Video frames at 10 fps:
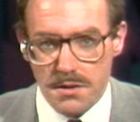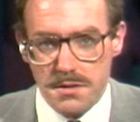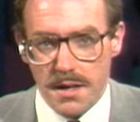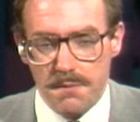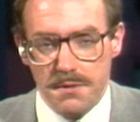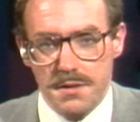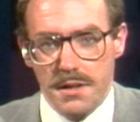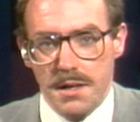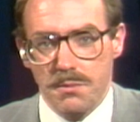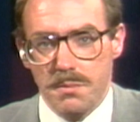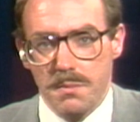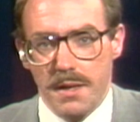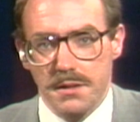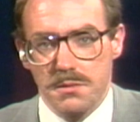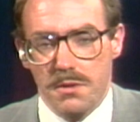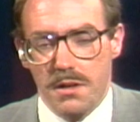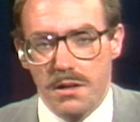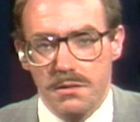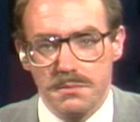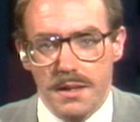our time for tonight. We'll be back
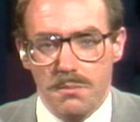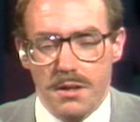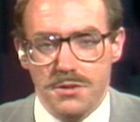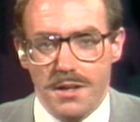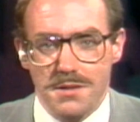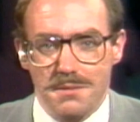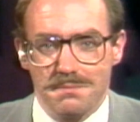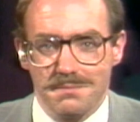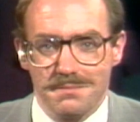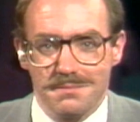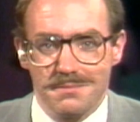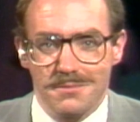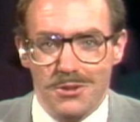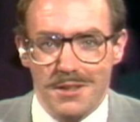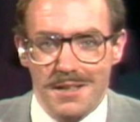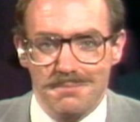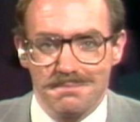tomorrow. I'm Mark Johnson. Good night.